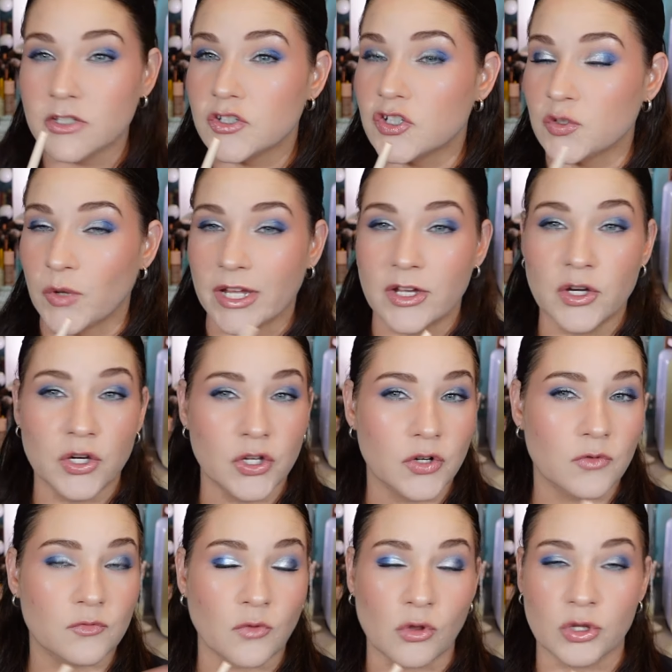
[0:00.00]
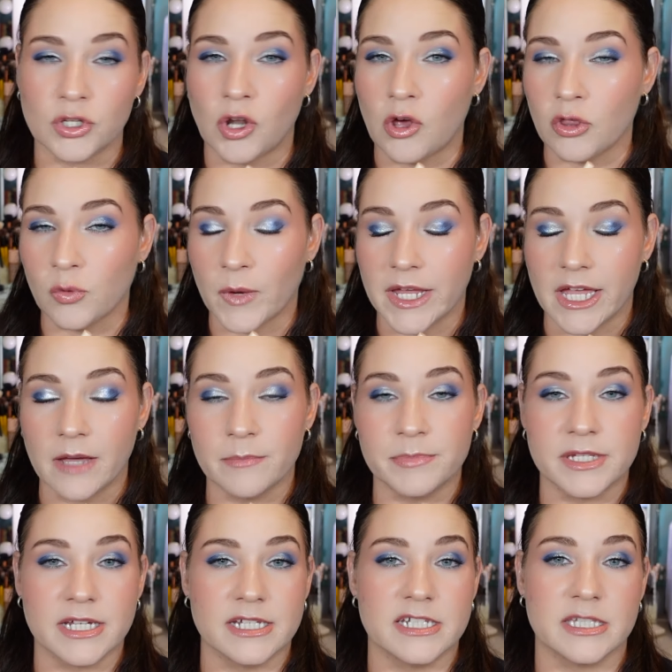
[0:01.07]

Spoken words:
so I couldn't roll it all the way up because